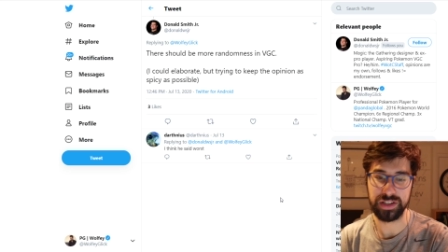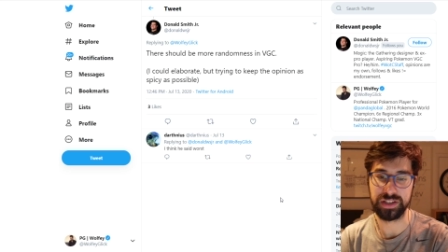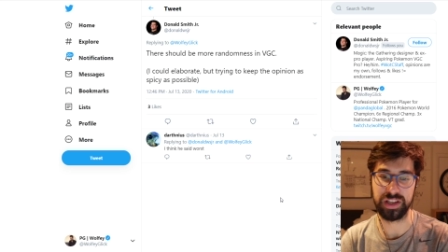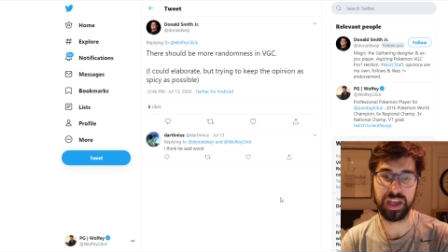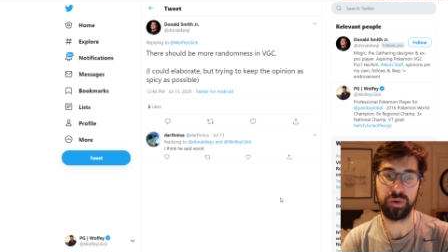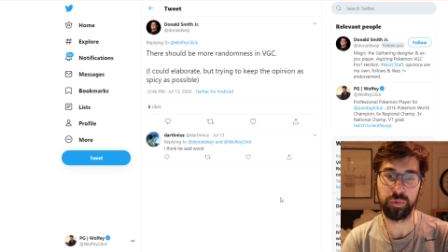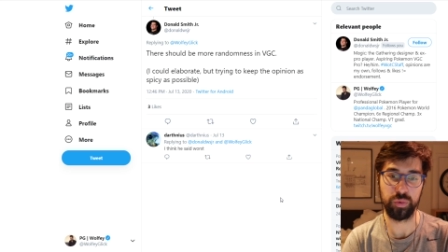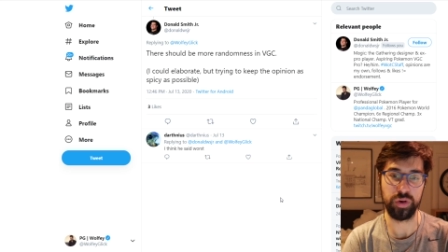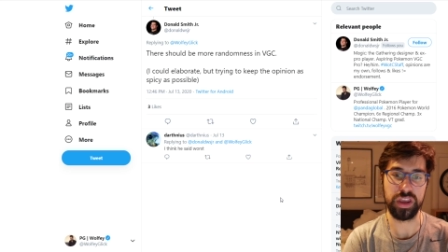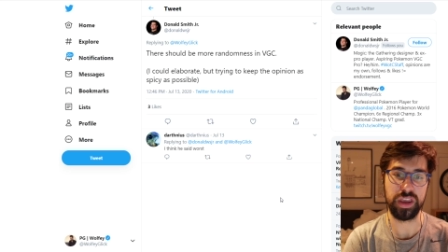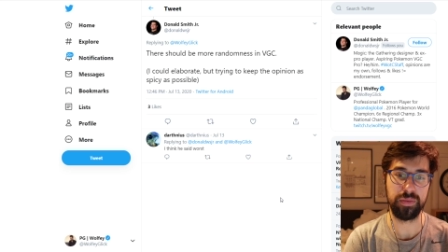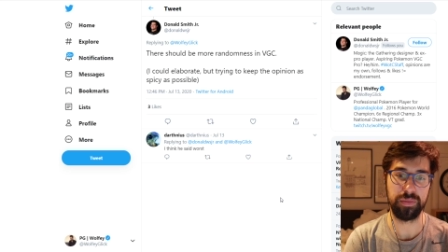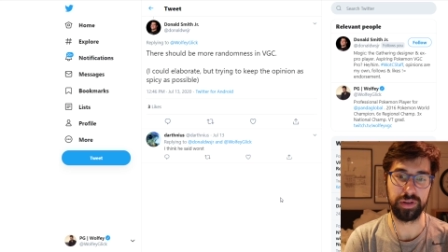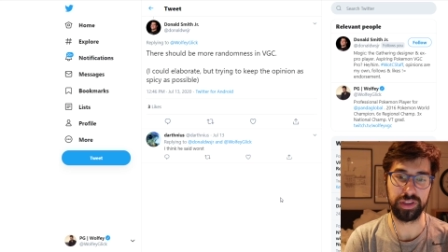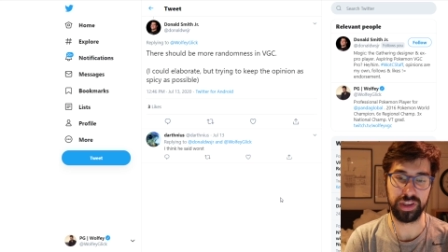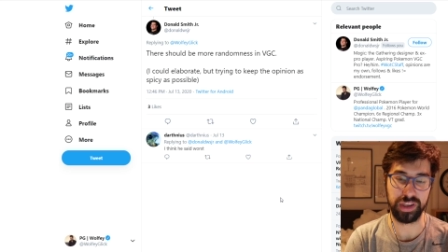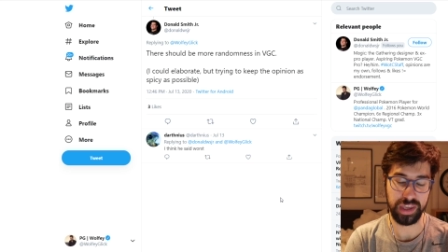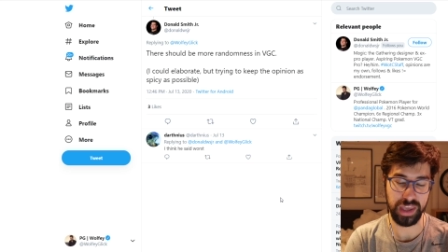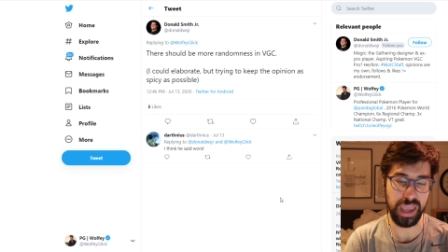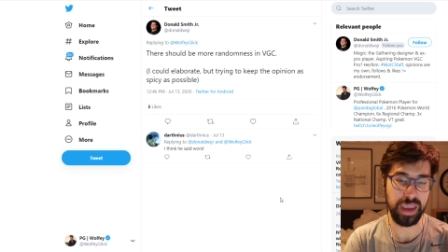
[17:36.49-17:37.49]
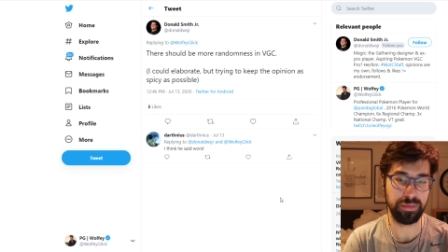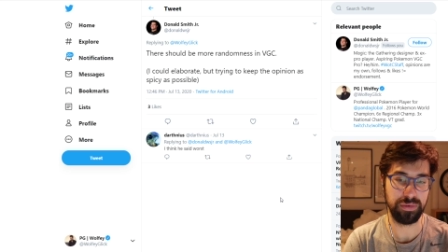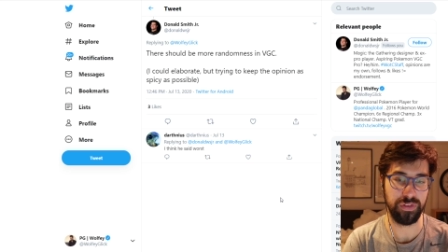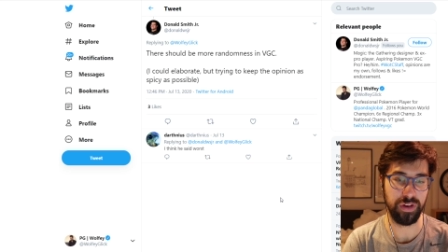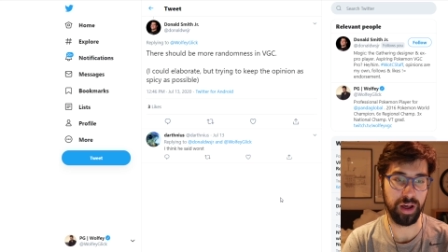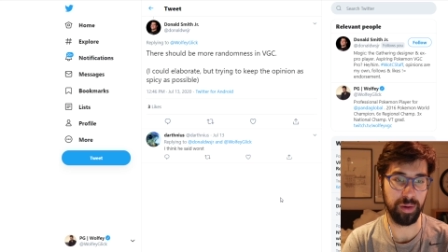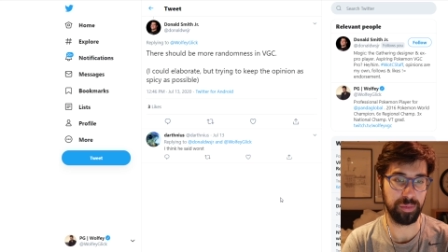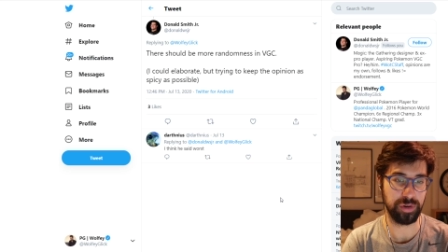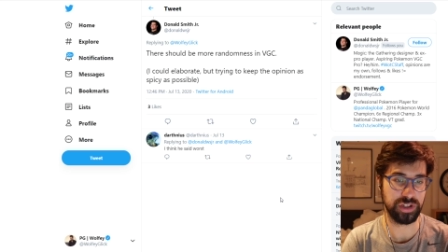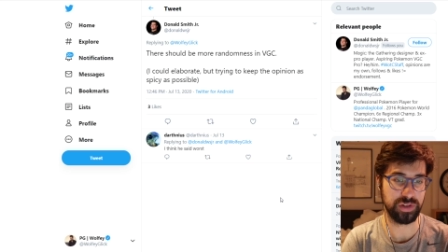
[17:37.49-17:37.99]
I say we, but the game
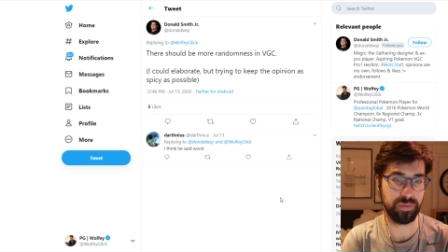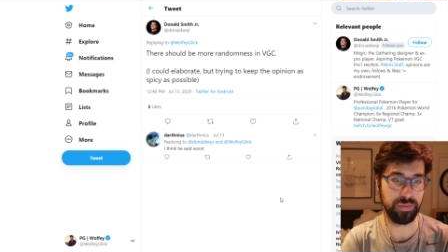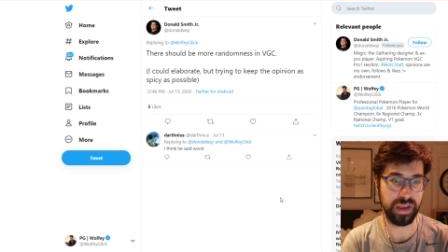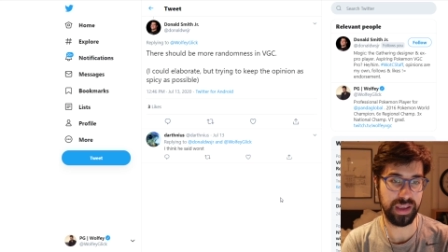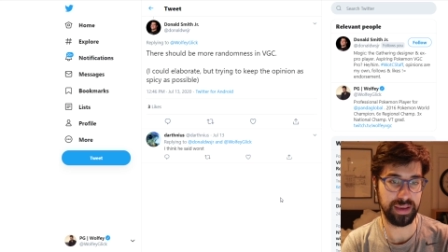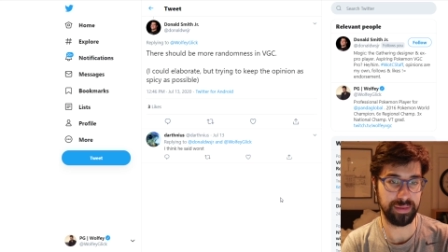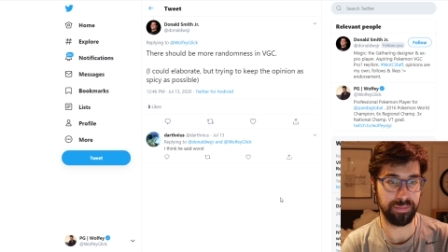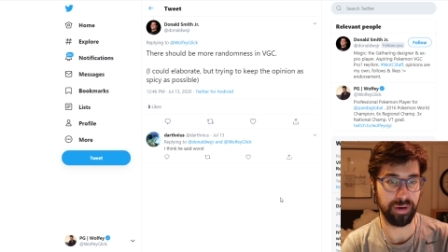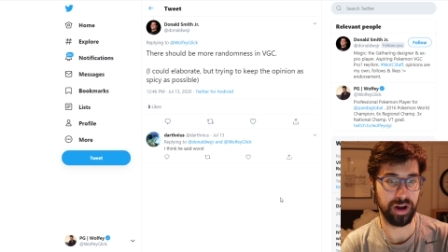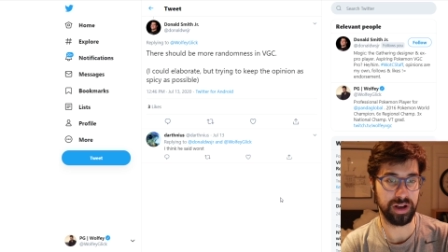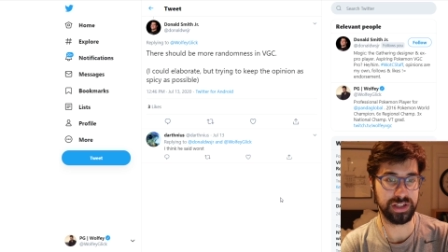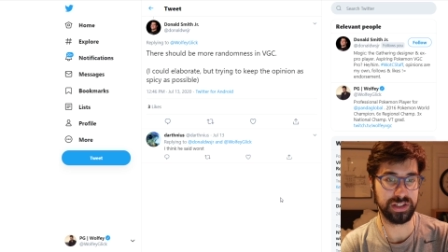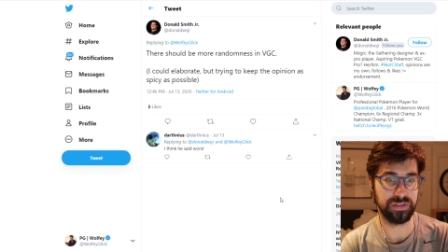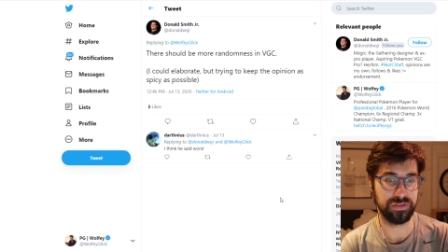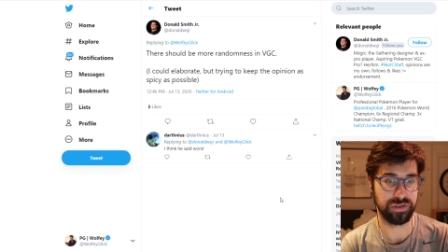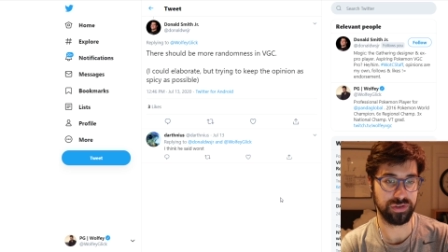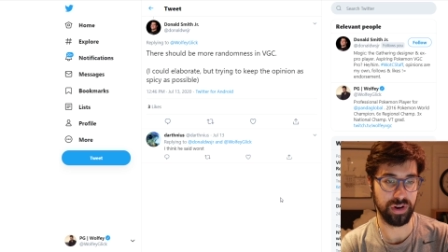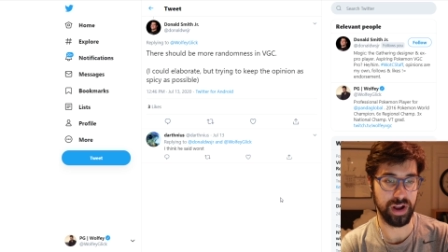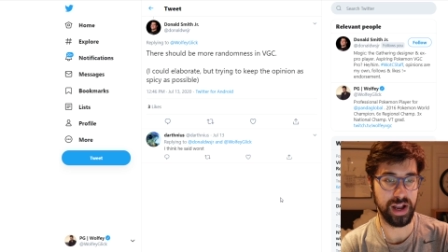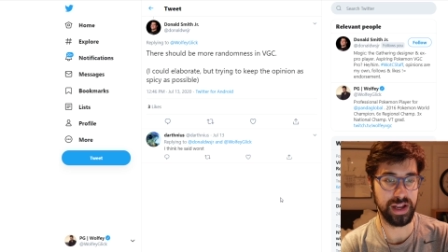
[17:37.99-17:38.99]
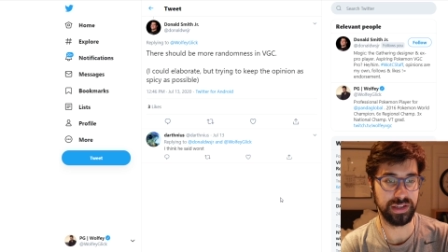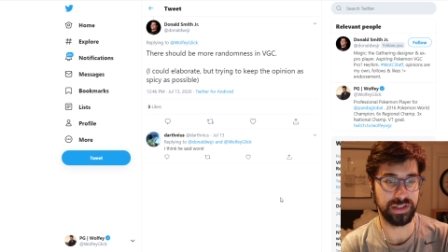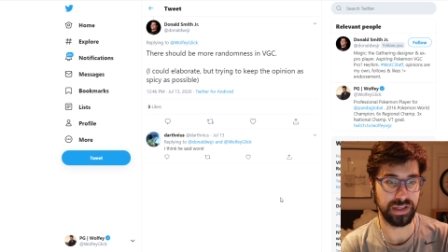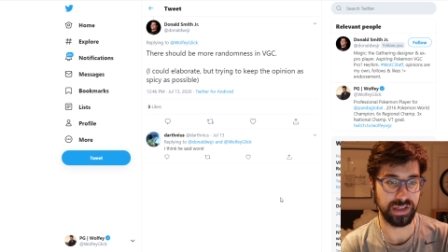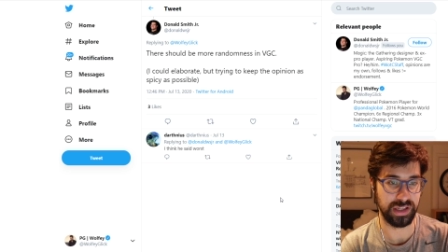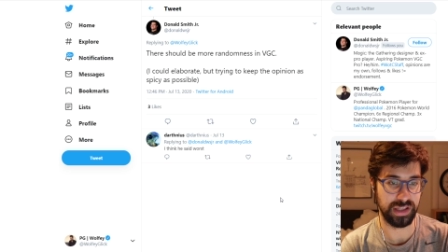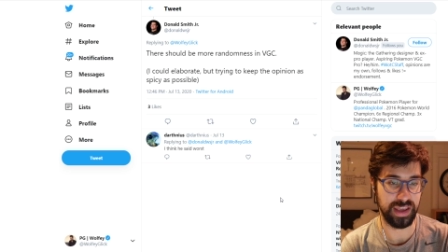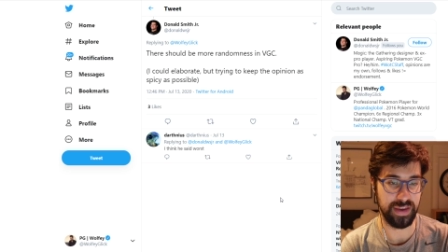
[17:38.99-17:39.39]
developers have been making positive strides and